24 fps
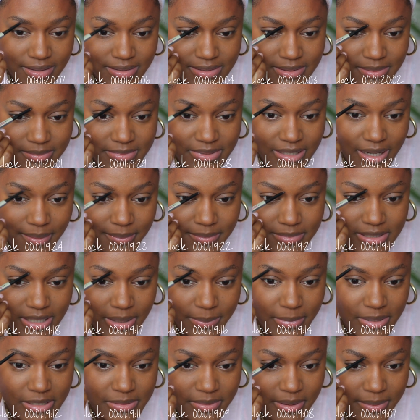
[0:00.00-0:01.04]
Sometimes
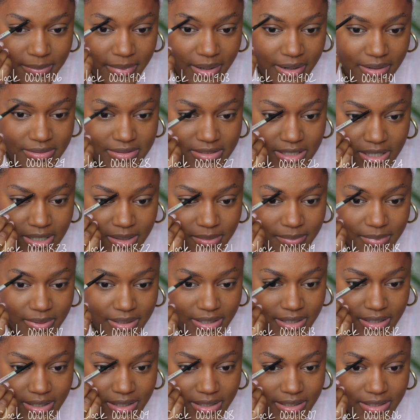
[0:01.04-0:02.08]
I mess my brows up
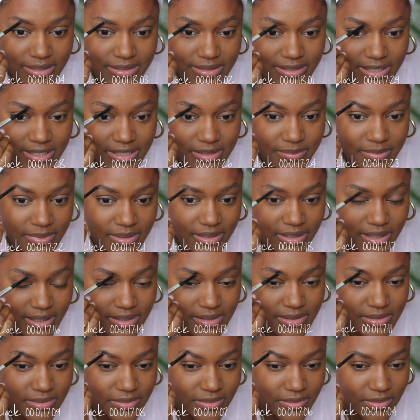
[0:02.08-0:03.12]
and it takes me
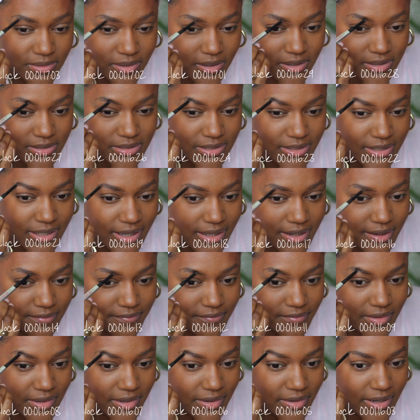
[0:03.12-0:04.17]
like so long to get it
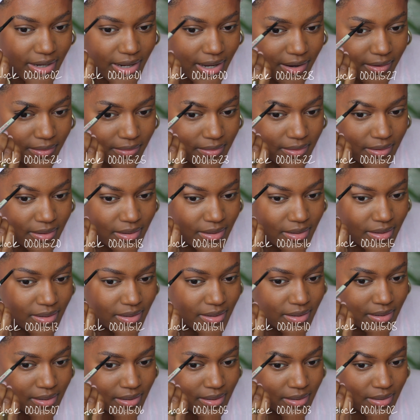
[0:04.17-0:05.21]
figured out
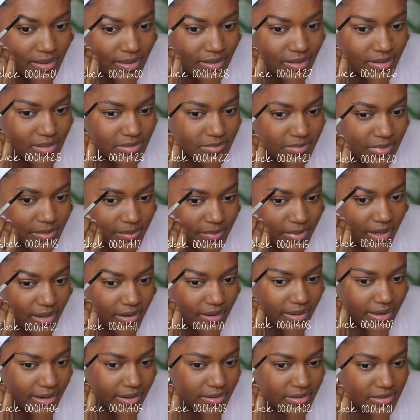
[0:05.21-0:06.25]
because my
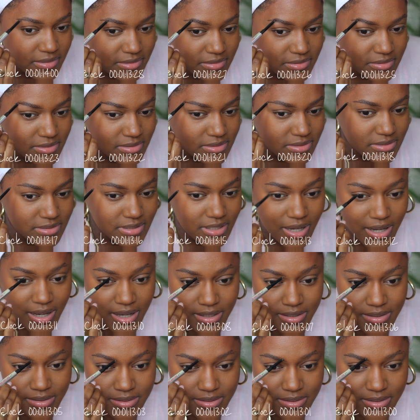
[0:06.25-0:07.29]
brow hairs are just
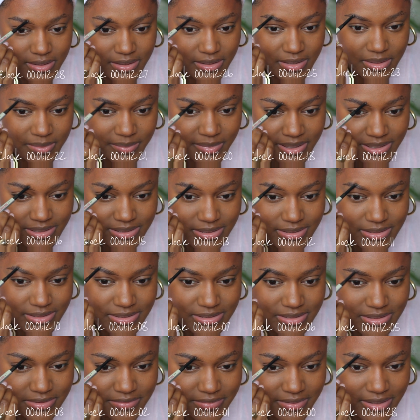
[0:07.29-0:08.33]
not in the best
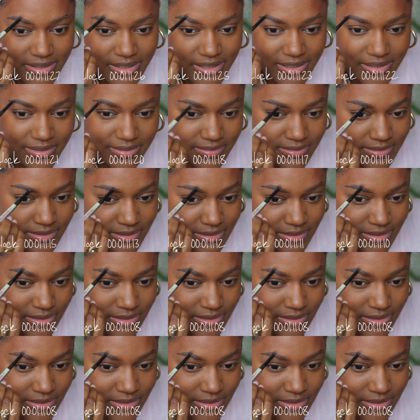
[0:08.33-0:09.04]
condition right now.